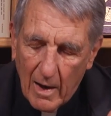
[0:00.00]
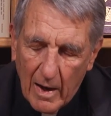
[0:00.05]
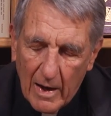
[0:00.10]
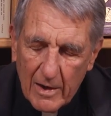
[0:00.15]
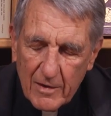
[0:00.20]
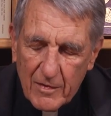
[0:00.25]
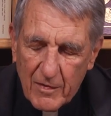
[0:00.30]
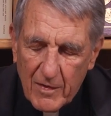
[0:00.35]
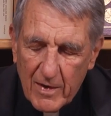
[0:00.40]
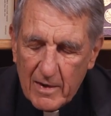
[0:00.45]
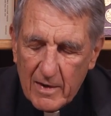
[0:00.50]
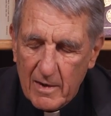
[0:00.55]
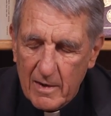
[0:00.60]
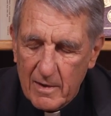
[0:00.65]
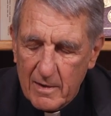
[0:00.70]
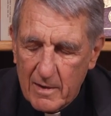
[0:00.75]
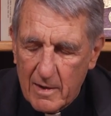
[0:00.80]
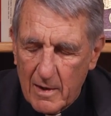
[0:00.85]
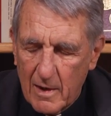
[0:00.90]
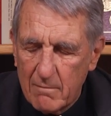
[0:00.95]
I think
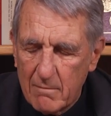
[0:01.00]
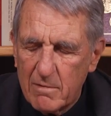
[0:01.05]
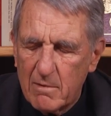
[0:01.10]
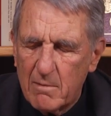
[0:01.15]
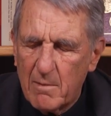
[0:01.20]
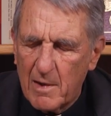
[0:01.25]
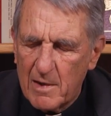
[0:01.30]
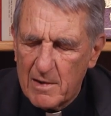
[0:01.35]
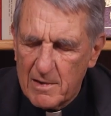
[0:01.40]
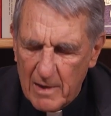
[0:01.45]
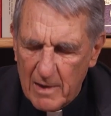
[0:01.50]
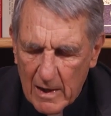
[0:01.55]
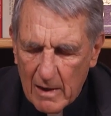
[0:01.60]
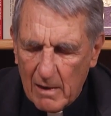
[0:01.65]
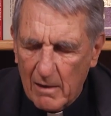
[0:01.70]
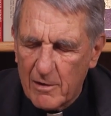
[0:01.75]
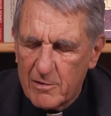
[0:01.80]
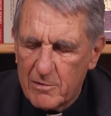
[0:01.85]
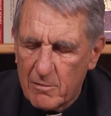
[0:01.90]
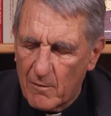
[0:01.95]
it can be maintained,
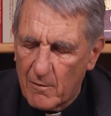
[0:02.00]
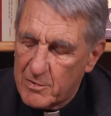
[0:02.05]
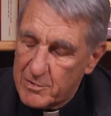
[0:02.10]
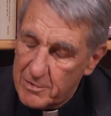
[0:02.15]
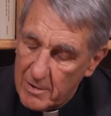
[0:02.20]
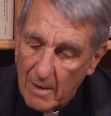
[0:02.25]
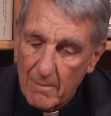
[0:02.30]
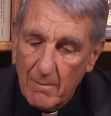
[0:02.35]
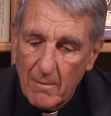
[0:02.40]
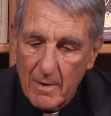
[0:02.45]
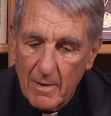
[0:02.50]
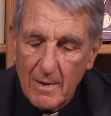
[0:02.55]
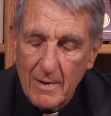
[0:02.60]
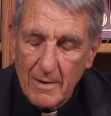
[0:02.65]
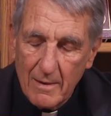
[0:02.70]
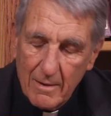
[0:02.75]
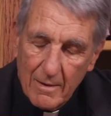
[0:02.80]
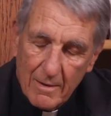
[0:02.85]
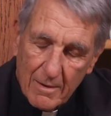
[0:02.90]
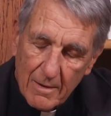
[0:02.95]
at least from some
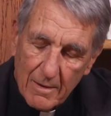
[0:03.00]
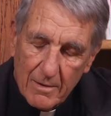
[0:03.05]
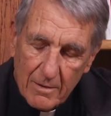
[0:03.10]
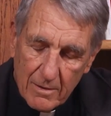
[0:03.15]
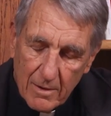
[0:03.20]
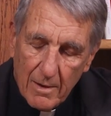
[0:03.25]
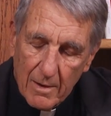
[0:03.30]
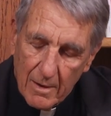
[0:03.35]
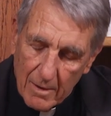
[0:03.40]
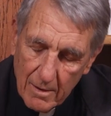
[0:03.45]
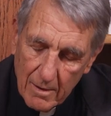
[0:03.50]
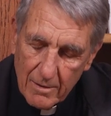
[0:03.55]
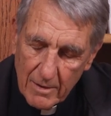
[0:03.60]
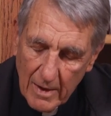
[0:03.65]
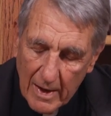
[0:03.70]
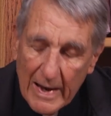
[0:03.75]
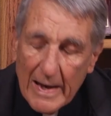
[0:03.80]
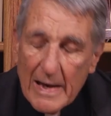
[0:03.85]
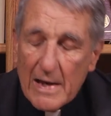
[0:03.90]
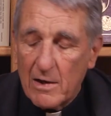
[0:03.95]

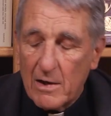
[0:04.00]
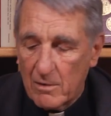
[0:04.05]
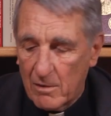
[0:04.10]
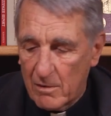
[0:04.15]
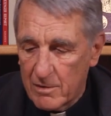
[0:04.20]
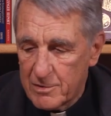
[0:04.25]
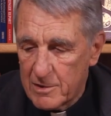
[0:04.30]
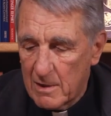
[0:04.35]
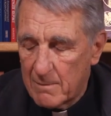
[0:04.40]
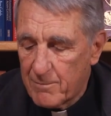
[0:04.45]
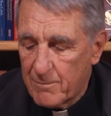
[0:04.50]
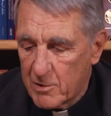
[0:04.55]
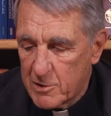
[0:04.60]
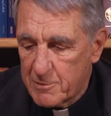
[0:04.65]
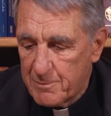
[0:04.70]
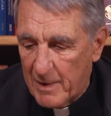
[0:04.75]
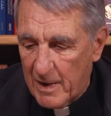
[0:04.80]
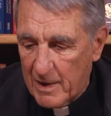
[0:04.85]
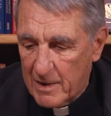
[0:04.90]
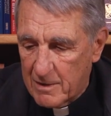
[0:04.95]
angle, some
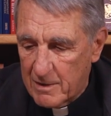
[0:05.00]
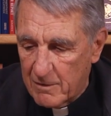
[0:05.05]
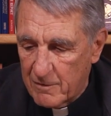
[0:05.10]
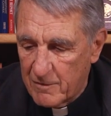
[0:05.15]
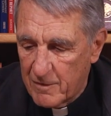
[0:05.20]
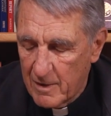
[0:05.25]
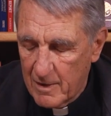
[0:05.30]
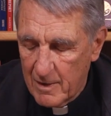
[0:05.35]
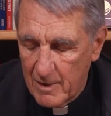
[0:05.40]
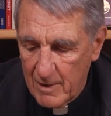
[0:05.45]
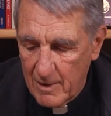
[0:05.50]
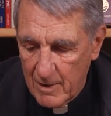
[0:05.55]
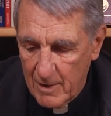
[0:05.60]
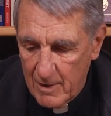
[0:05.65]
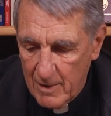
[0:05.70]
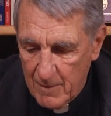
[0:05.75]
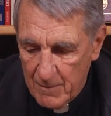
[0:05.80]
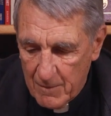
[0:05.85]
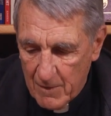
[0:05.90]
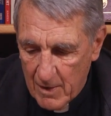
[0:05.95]
perspective,
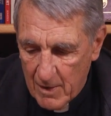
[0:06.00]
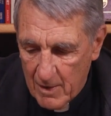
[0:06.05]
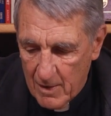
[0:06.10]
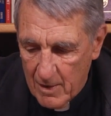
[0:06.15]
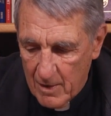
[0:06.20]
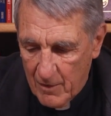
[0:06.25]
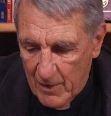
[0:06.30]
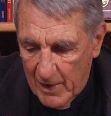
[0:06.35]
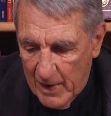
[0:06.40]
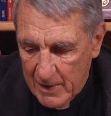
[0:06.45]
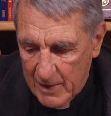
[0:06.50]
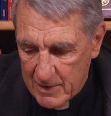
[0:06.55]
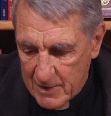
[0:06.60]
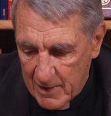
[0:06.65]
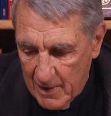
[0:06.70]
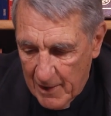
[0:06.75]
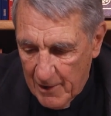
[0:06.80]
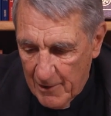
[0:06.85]
that